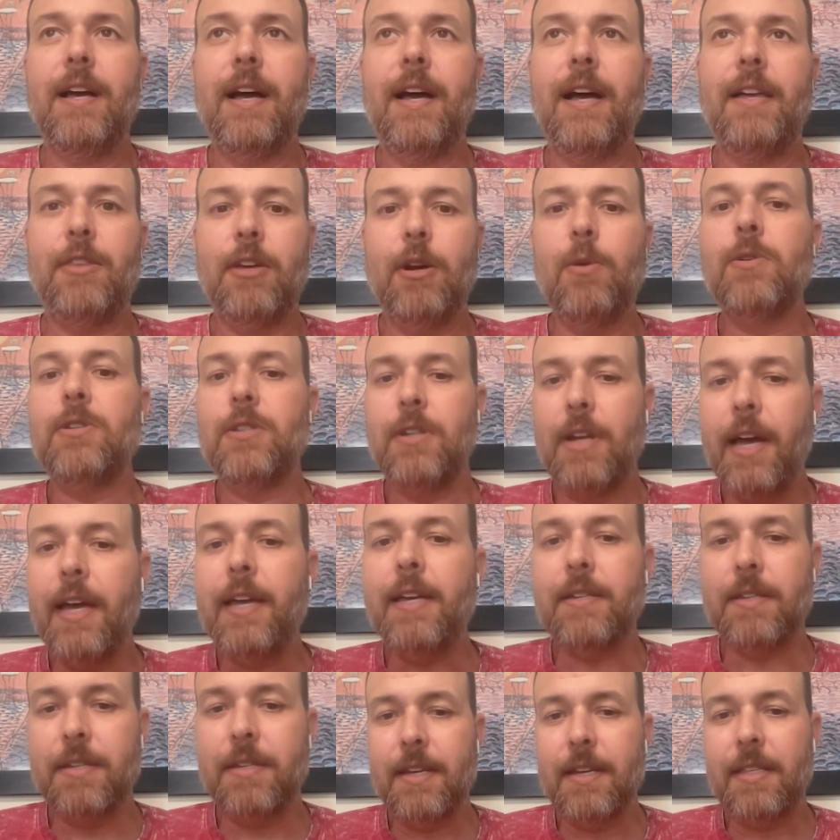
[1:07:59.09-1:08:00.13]
i thought it was
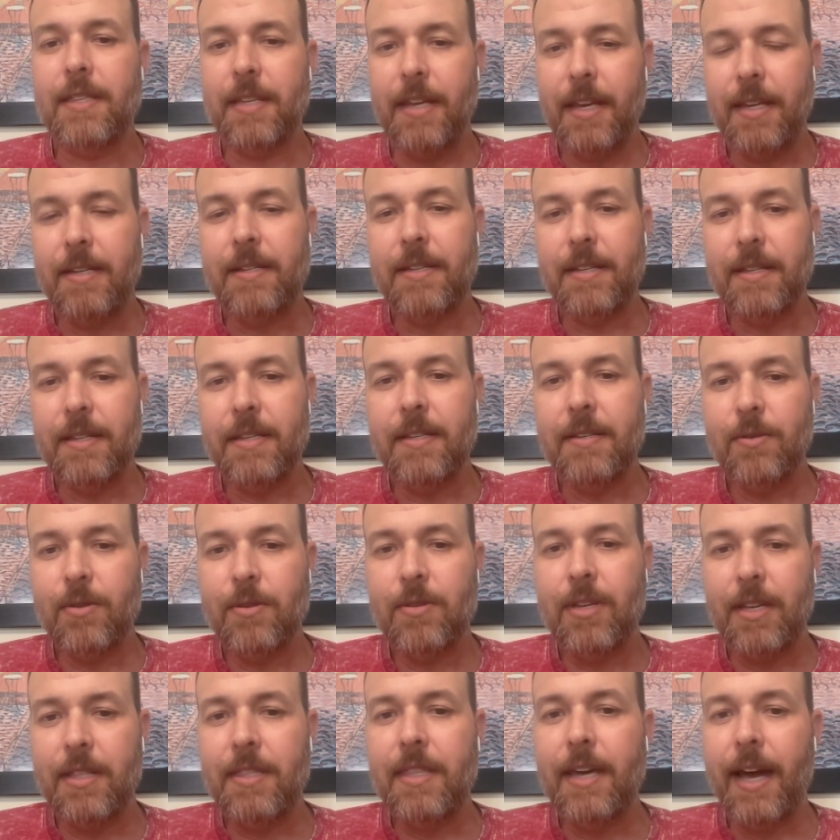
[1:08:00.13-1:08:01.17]
nice they
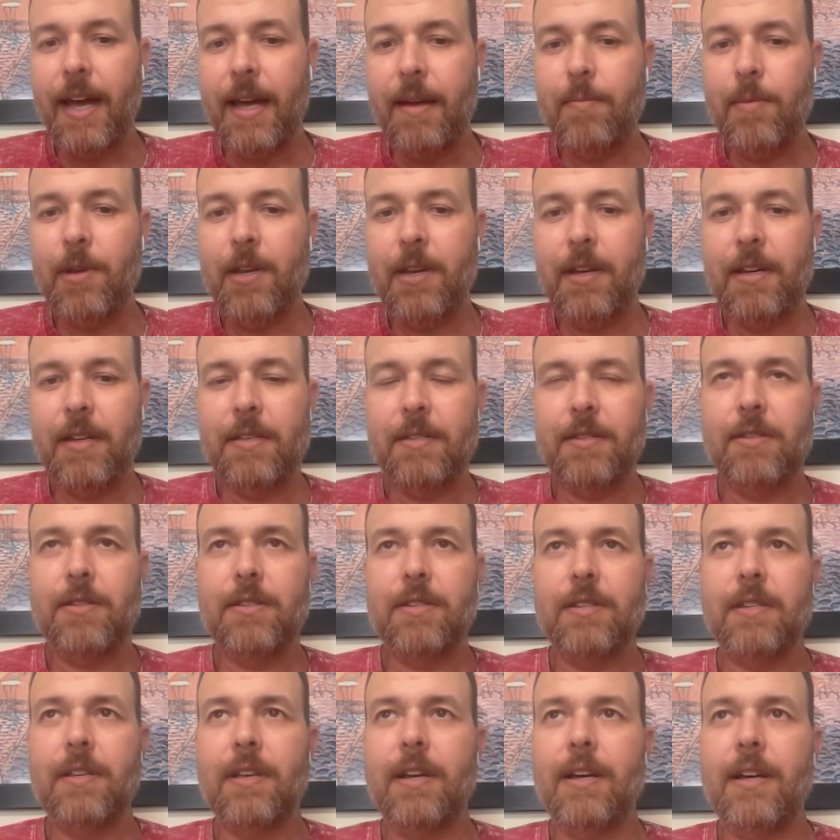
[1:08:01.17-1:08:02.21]
did that
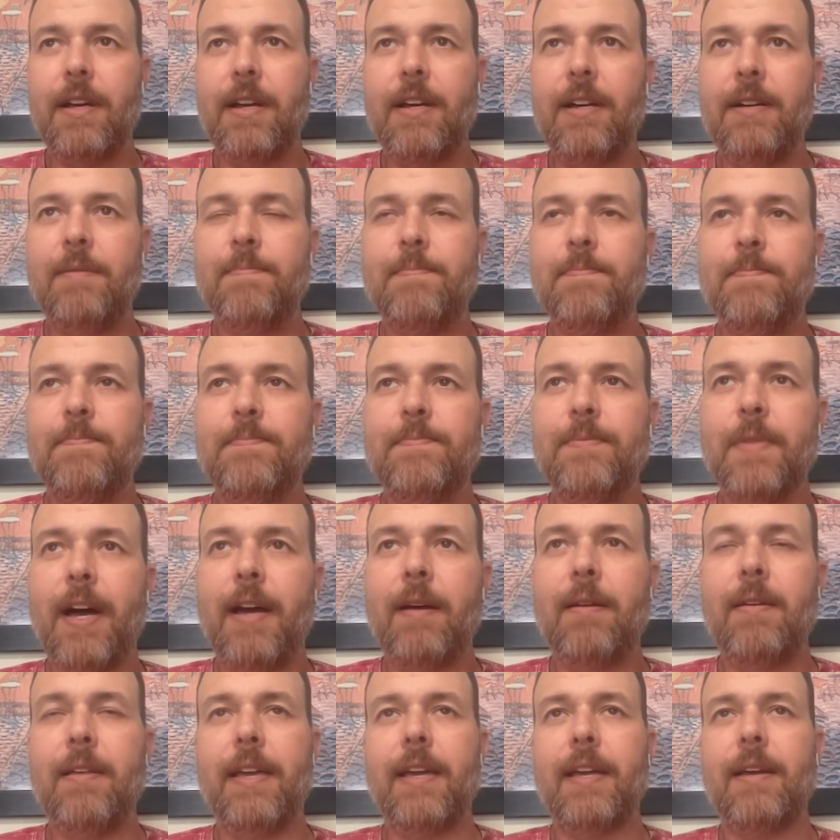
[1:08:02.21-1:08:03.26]
because um, i
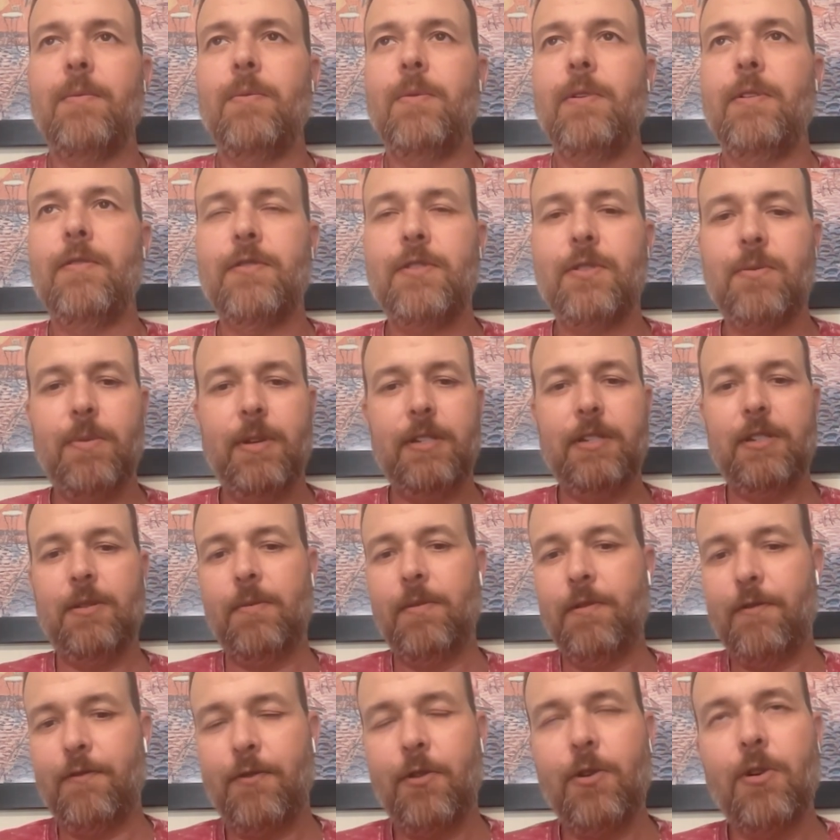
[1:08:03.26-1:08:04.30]
like we've switched
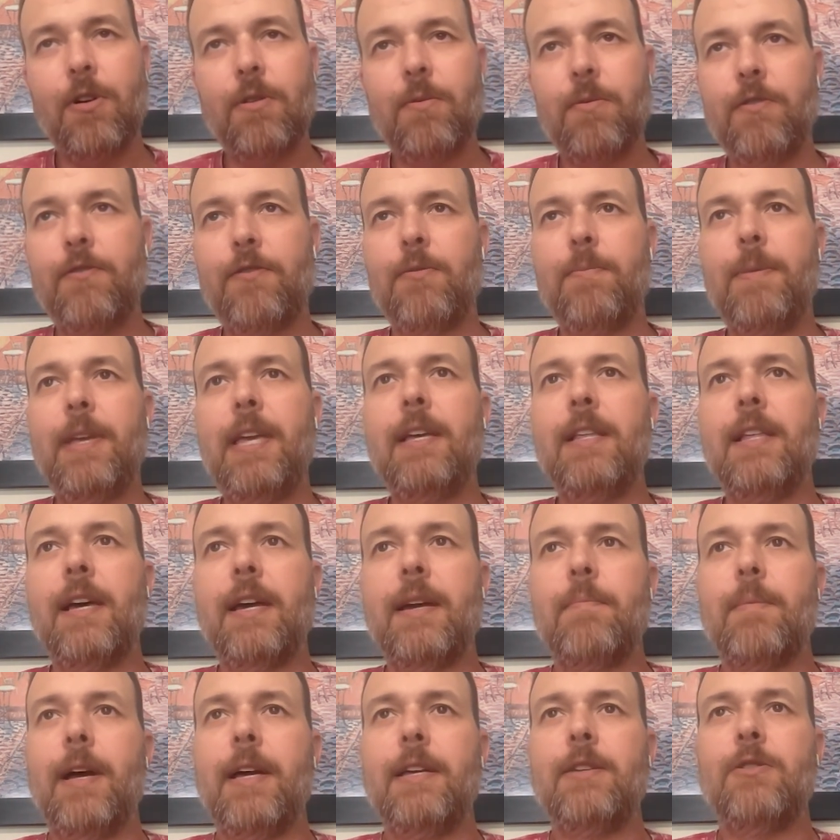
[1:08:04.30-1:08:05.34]
before but for me
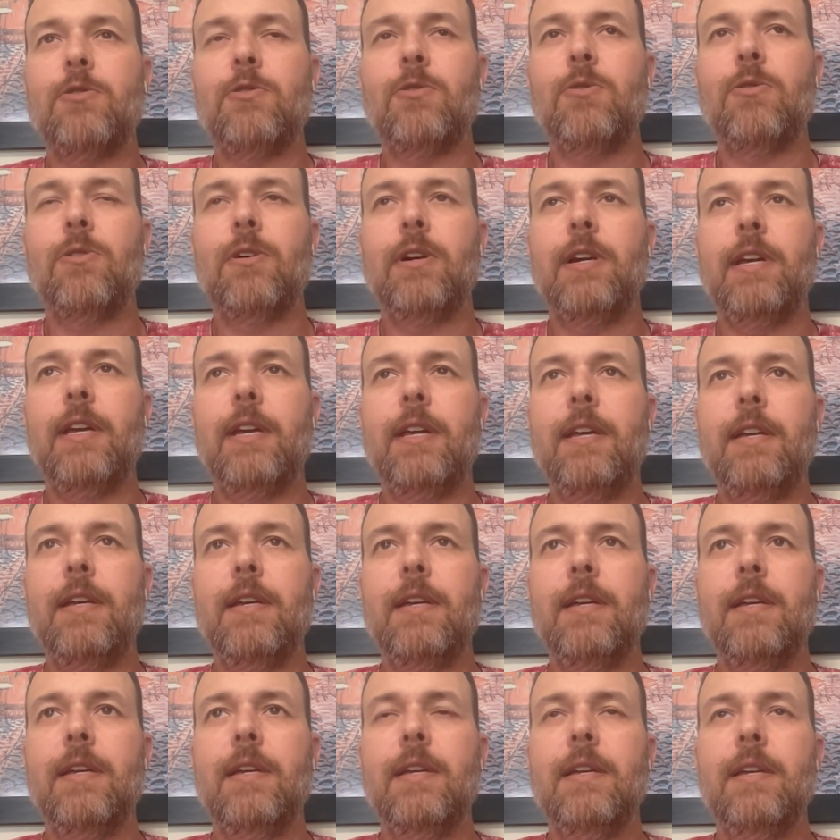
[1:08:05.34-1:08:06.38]
like my story
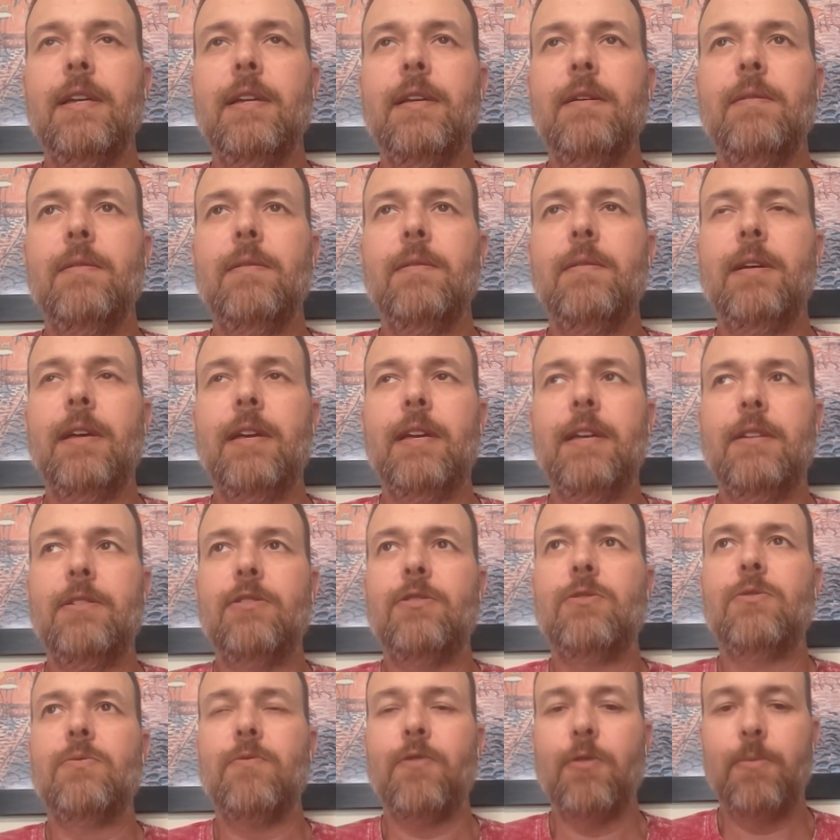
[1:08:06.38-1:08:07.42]

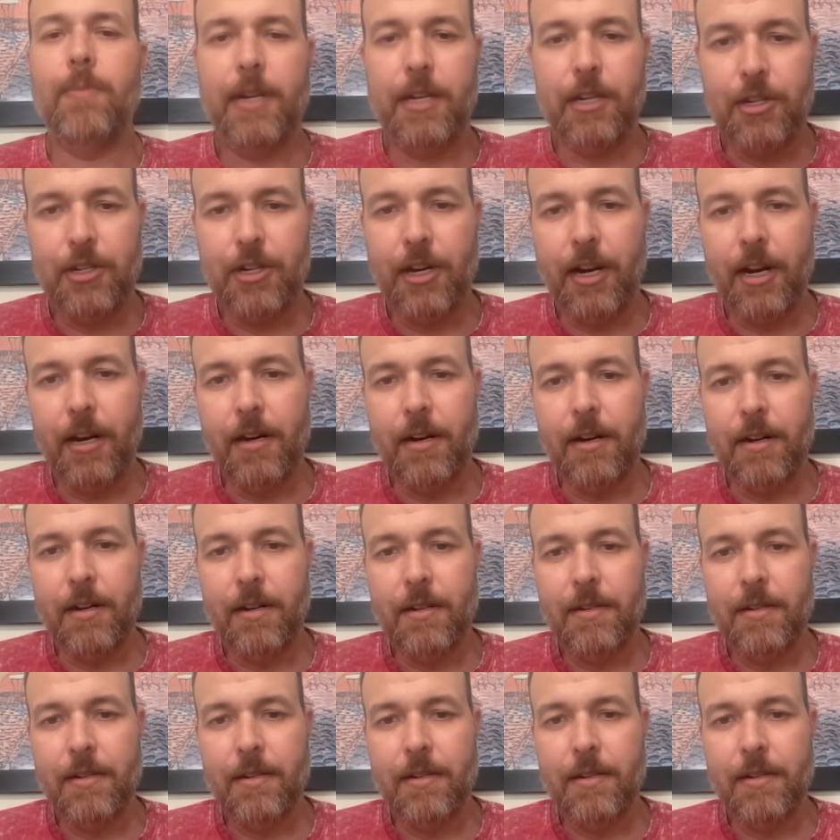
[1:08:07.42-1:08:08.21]
is for me to share